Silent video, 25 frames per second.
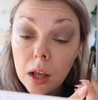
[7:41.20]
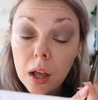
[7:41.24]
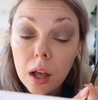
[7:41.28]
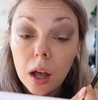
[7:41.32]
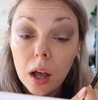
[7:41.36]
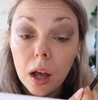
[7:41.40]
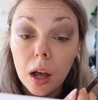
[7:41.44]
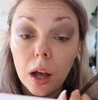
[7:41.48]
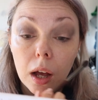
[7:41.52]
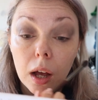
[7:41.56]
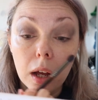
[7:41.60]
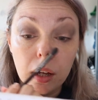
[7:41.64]

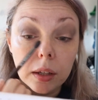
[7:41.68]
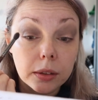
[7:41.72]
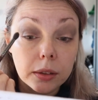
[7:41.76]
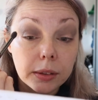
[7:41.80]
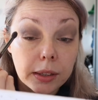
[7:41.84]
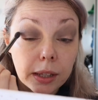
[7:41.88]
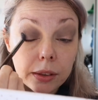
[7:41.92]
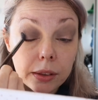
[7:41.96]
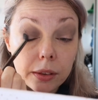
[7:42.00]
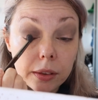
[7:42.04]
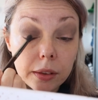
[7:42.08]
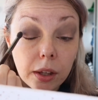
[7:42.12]

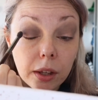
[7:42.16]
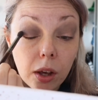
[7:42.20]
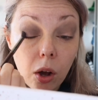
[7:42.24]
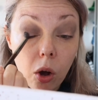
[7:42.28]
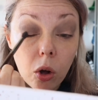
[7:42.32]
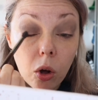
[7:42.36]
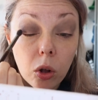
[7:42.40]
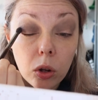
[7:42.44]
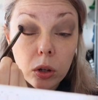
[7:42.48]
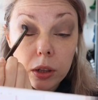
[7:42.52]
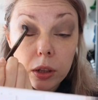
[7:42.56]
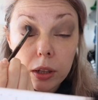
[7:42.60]
That's the
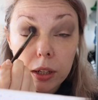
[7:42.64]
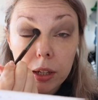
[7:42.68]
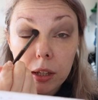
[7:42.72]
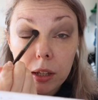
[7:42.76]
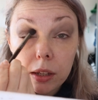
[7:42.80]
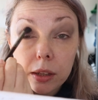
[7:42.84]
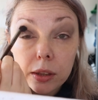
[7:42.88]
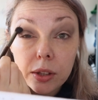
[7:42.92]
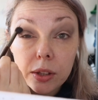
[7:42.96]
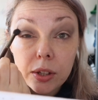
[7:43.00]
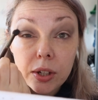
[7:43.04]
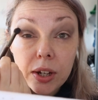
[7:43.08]

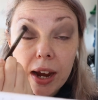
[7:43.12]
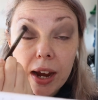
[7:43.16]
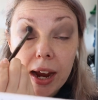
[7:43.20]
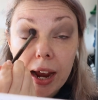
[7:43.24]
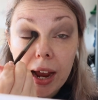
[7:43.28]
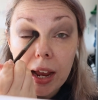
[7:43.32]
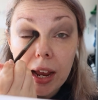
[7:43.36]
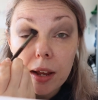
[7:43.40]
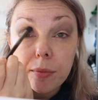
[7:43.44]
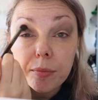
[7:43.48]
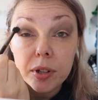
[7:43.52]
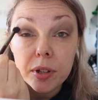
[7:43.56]
only
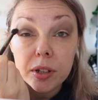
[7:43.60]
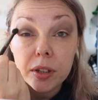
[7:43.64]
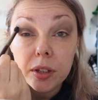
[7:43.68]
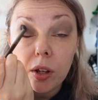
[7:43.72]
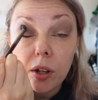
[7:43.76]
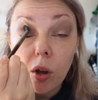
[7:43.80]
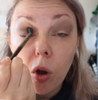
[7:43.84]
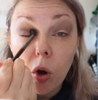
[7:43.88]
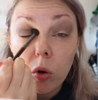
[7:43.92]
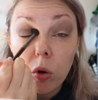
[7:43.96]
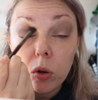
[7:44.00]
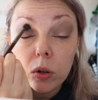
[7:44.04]
time and
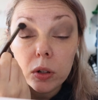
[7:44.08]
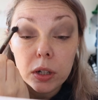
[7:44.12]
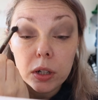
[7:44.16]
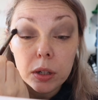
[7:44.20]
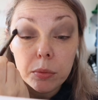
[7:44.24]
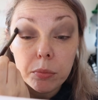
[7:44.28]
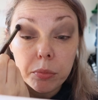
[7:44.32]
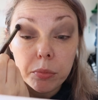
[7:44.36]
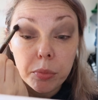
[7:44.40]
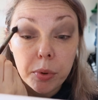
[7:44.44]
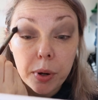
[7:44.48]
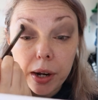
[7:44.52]
the only
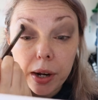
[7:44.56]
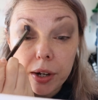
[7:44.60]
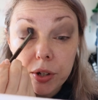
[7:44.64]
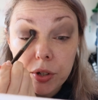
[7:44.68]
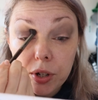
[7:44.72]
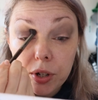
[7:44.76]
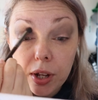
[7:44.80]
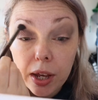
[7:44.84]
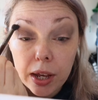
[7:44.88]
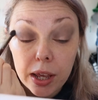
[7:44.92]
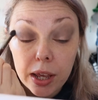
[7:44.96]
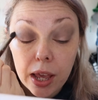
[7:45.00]
brush
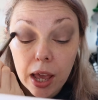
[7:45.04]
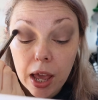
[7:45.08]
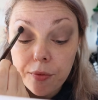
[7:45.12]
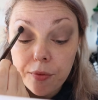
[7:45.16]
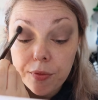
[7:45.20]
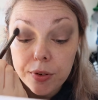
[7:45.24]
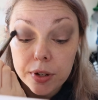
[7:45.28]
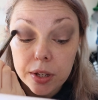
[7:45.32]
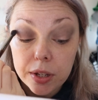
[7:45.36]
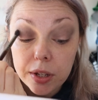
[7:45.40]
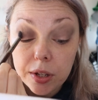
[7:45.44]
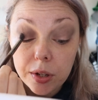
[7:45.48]
I
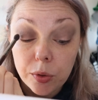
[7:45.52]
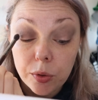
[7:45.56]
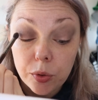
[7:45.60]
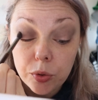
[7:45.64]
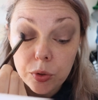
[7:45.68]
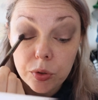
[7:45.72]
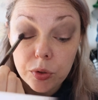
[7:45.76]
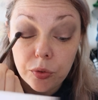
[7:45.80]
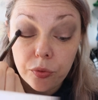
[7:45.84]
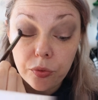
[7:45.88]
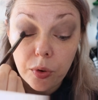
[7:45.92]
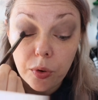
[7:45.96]
ever
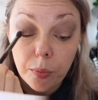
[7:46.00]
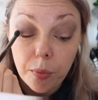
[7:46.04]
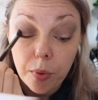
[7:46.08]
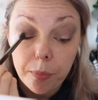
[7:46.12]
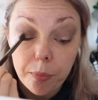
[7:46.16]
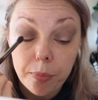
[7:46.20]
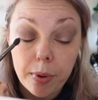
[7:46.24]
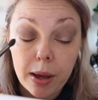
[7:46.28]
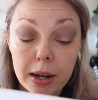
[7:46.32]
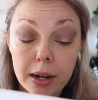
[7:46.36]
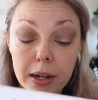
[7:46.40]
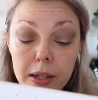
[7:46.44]
used from a
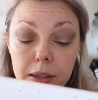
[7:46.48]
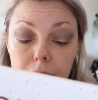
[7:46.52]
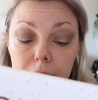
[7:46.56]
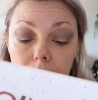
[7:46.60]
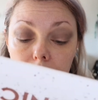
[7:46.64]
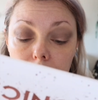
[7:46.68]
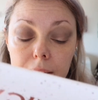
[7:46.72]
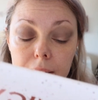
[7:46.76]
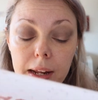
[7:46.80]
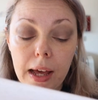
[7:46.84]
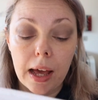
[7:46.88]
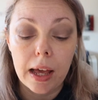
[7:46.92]
palette,
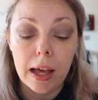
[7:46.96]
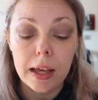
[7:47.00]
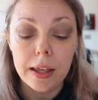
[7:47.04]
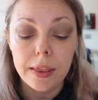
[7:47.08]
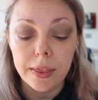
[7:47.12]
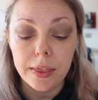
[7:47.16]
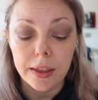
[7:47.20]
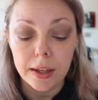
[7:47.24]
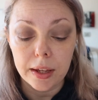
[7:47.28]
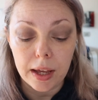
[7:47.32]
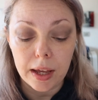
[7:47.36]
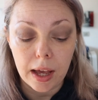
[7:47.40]
and I
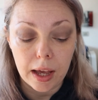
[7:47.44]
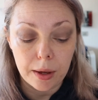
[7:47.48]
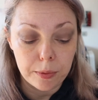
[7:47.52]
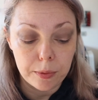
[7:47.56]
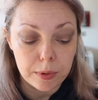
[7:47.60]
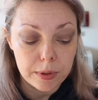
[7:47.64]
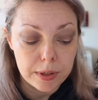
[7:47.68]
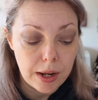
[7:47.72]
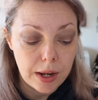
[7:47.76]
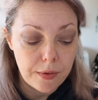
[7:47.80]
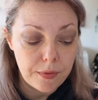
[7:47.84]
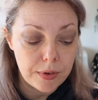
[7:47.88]
think I
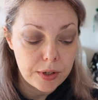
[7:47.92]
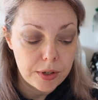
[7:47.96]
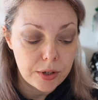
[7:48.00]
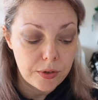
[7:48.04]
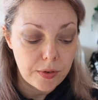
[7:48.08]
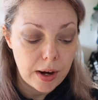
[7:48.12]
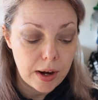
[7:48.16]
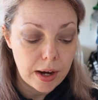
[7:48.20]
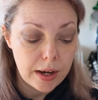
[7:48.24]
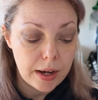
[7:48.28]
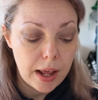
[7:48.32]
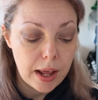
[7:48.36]
will never
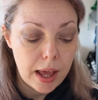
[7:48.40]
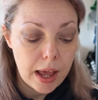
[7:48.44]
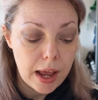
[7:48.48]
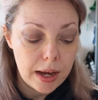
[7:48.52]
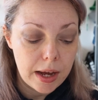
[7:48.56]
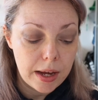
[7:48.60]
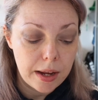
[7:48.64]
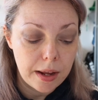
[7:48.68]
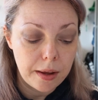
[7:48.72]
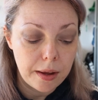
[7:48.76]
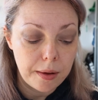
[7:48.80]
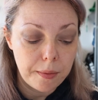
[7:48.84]
try
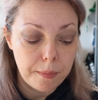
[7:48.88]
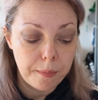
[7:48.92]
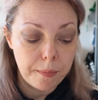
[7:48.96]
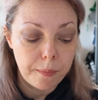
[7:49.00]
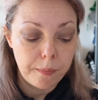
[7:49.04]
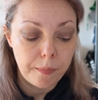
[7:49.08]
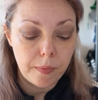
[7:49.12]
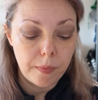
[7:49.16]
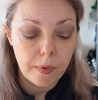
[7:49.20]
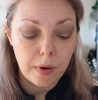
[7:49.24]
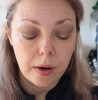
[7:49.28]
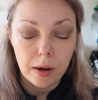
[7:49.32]
any
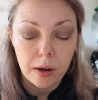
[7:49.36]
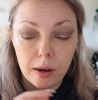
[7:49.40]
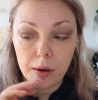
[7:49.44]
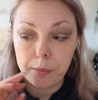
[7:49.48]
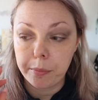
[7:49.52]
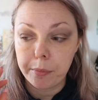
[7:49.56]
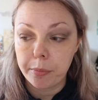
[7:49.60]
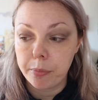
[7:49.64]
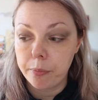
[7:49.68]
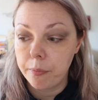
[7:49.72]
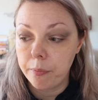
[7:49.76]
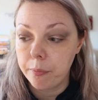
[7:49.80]

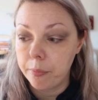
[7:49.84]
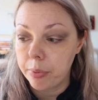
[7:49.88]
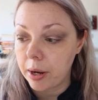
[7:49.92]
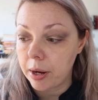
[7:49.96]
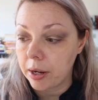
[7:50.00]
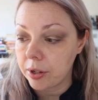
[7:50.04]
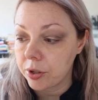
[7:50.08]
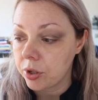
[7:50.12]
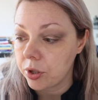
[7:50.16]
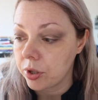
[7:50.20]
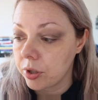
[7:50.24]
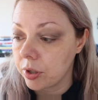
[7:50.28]

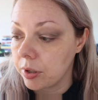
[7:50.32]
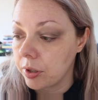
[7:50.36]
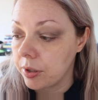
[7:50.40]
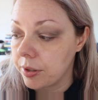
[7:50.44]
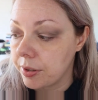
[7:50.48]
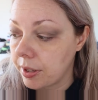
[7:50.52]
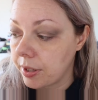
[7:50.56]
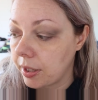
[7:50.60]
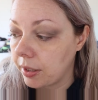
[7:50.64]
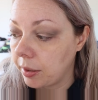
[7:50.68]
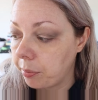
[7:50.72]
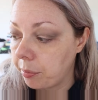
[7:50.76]
brush
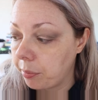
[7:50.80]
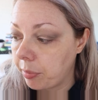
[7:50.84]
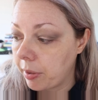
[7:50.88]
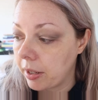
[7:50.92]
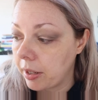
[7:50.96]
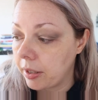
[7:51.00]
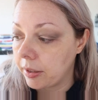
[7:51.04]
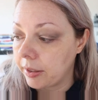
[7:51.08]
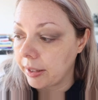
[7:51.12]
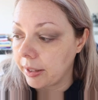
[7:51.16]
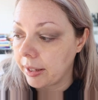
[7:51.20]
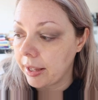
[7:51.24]
inside the
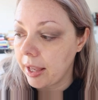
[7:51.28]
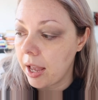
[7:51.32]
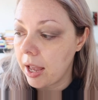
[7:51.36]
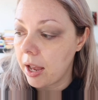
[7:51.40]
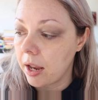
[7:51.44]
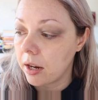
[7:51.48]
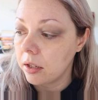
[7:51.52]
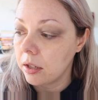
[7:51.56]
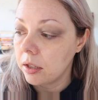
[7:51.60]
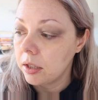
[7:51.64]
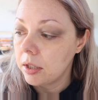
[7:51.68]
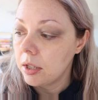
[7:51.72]
palette
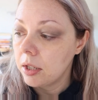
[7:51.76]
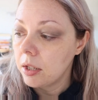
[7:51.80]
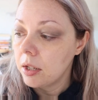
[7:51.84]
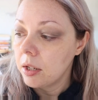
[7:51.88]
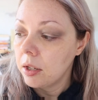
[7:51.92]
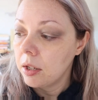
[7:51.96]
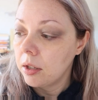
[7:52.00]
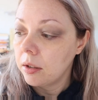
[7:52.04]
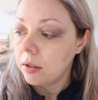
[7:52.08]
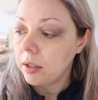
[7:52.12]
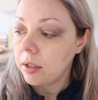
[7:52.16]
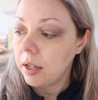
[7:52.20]
again.
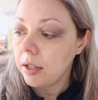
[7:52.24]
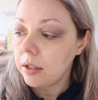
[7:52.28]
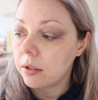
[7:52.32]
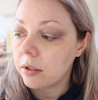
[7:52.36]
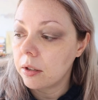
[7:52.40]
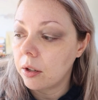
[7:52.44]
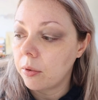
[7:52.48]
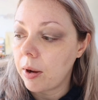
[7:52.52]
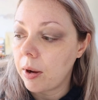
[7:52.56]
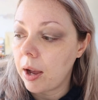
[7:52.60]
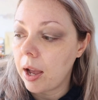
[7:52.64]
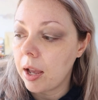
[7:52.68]
I don't
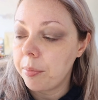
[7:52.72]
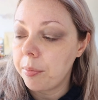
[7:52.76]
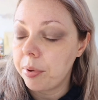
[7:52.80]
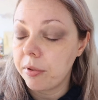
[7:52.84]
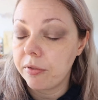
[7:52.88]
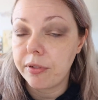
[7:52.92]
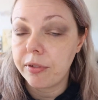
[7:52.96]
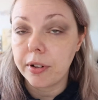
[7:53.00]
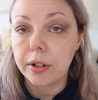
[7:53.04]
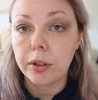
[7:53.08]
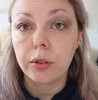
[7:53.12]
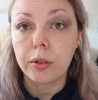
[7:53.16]
know, I
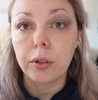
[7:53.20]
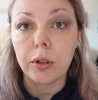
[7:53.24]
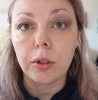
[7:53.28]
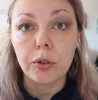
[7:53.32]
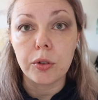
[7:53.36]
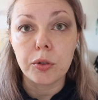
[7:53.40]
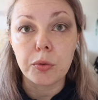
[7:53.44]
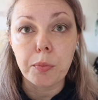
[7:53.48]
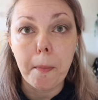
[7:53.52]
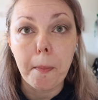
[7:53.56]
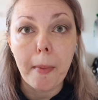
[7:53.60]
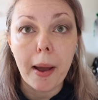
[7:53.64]
prefer to
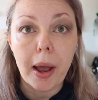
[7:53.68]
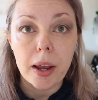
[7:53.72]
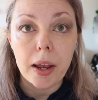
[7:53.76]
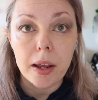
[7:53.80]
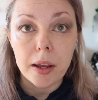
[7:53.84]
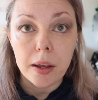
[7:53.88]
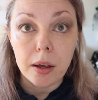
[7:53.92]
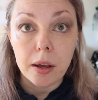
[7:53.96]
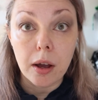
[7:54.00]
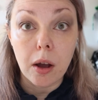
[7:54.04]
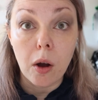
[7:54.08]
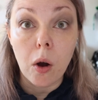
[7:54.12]
use
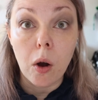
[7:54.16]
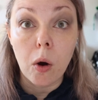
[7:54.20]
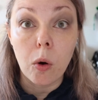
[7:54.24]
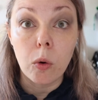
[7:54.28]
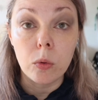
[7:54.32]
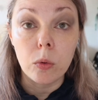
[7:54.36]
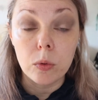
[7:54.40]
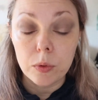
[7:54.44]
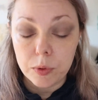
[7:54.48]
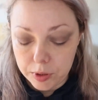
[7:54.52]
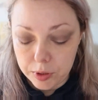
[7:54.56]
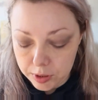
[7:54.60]
my
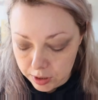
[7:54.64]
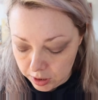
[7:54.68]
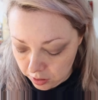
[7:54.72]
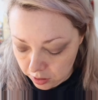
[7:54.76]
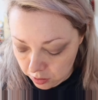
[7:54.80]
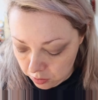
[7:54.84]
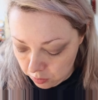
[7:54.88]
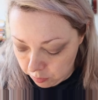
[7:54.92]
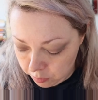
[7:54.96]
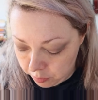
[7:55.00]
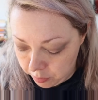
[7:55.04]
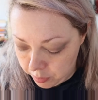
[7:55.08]
own
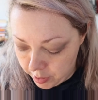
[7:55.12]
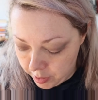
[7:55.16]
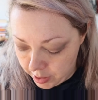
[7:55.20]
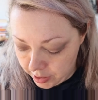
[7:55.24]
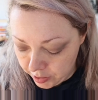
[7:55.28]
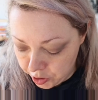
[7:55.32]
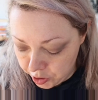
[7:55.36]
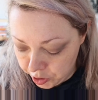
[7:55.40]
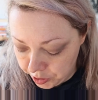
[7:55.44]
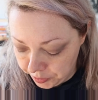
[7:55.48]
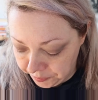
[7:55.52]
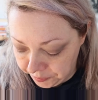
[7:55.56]
single
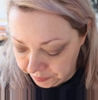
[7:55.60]
brushes.